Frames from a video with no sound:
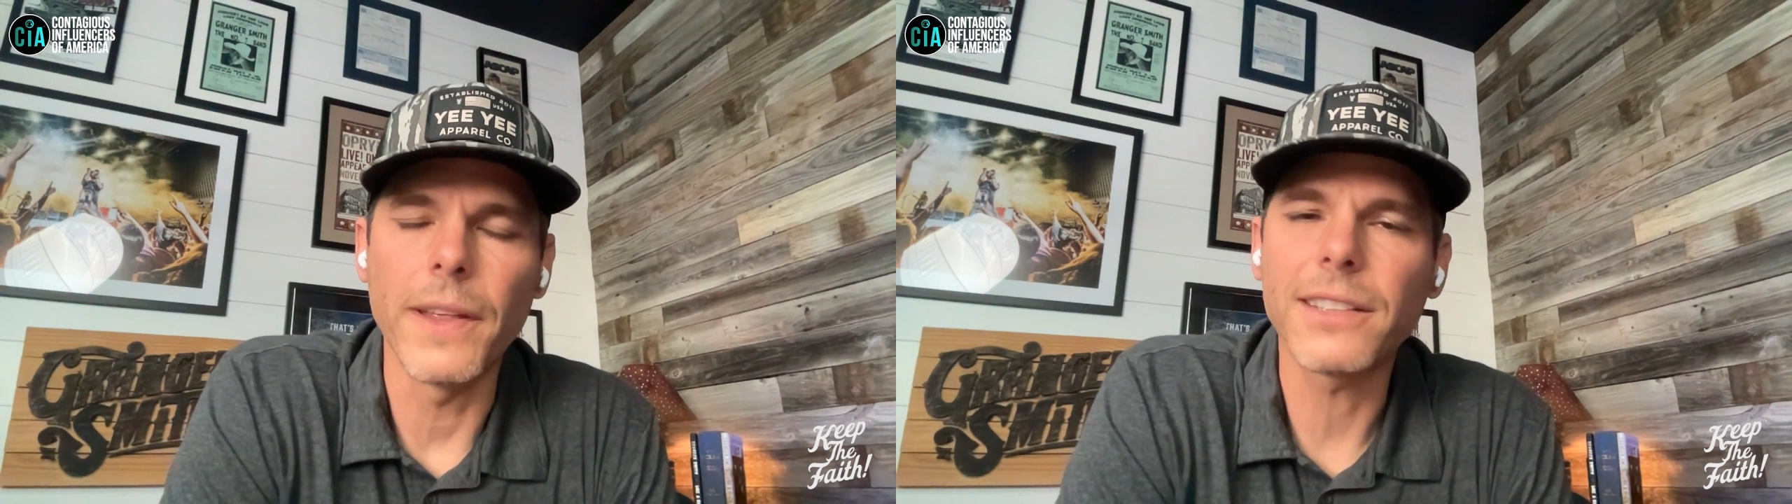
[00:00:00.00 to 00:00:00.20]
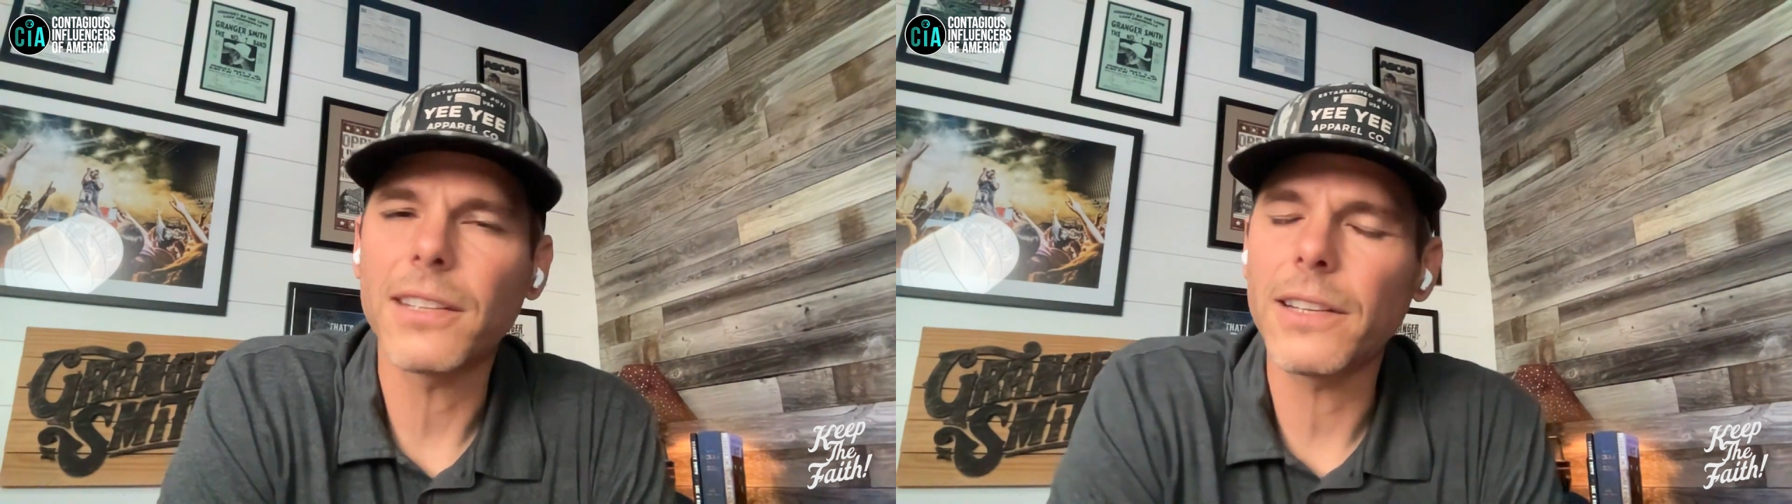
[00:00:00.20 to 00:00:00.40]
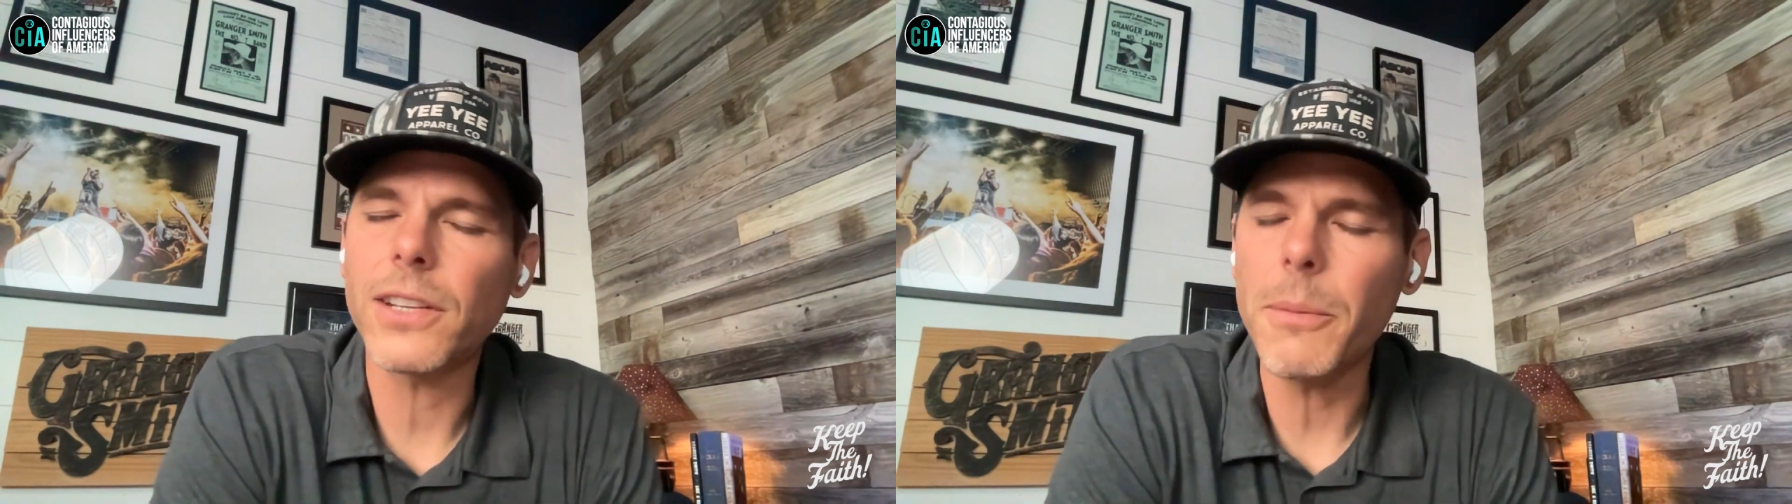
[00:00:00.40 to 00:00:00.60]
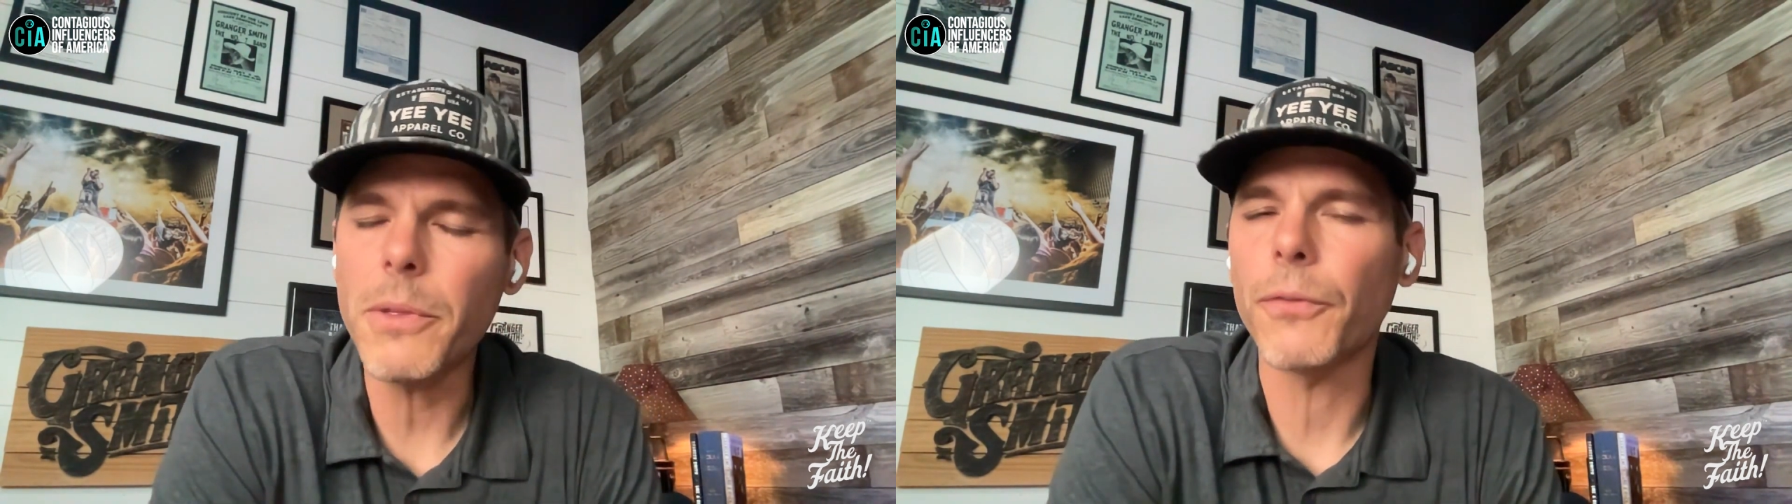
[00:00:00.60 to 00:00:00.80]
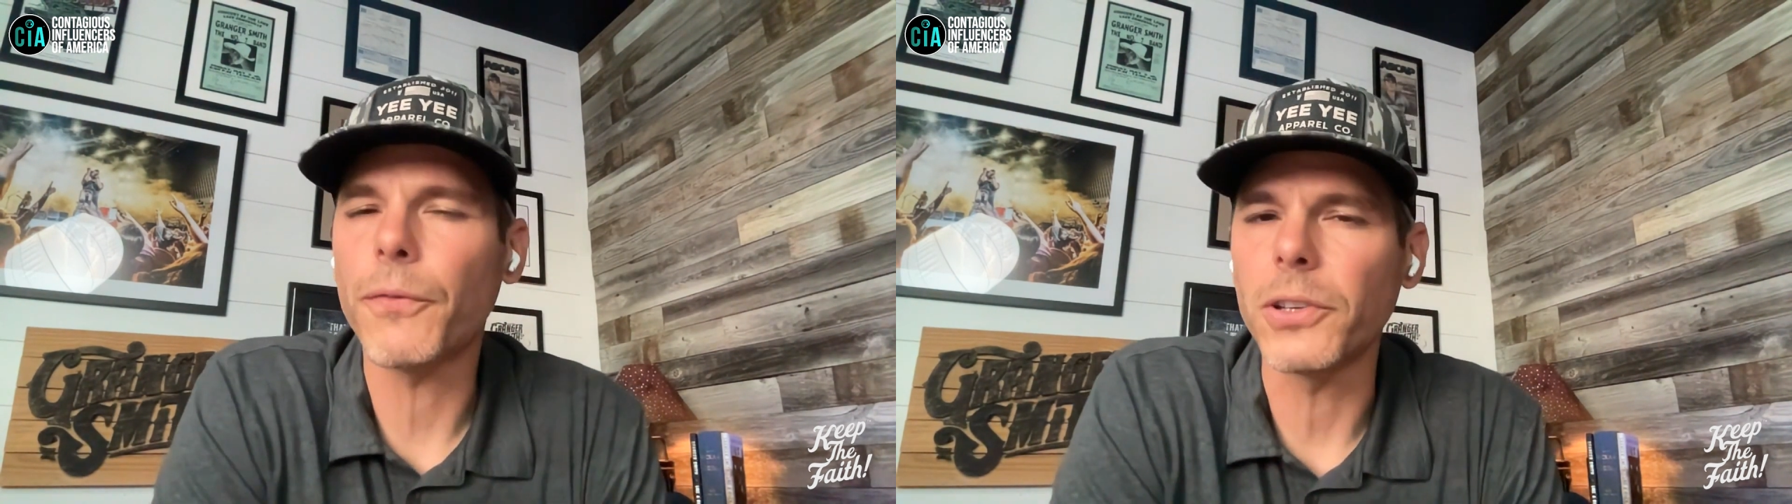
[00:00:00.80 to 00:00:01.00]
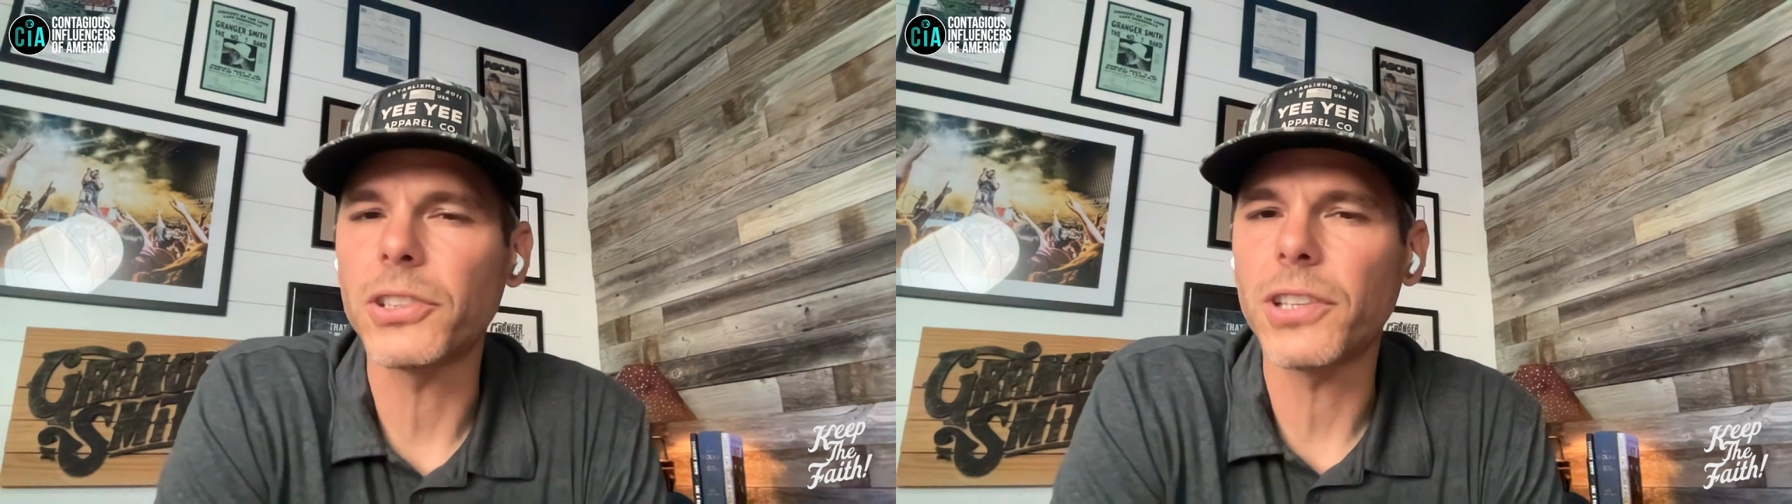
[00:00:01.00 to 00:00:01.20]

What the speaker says: It's kind of the first